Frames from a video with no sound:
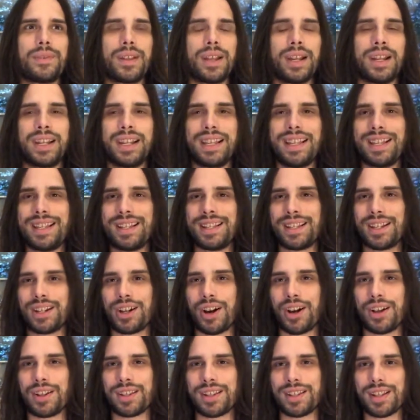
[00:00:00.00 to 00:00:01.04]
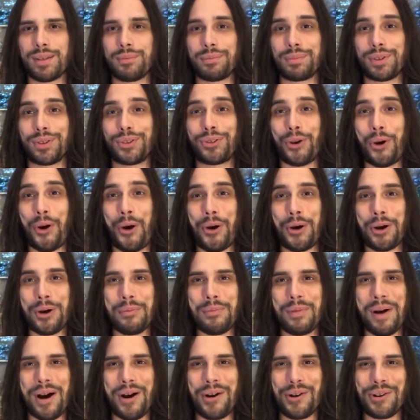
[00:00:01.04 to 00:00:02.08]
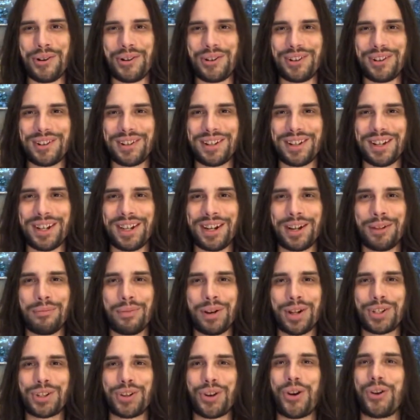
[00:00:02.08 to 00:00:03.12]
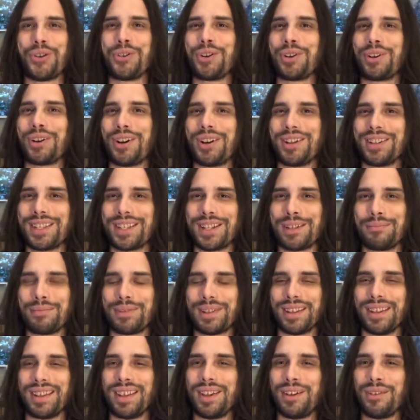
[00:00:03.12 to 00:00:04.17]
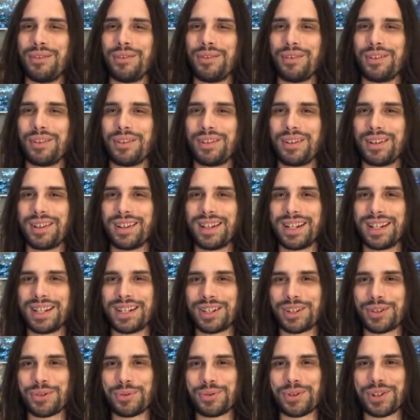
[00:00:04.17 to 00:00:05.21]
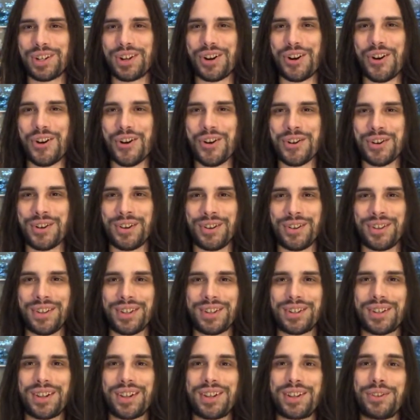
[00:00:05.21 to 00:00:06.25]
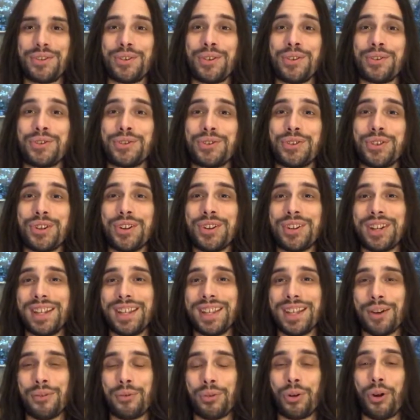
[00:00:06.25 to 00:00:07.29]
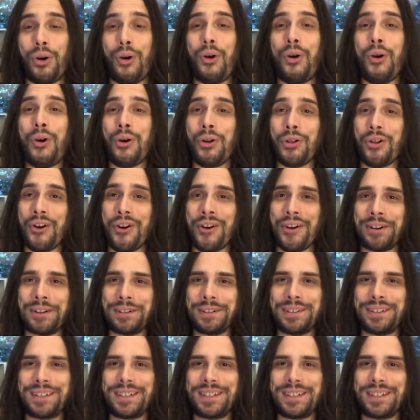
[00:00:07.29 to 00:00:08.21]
an easy concept to talk about and a much harder concept to live. And I just want to honor this hero's journey that we're all on.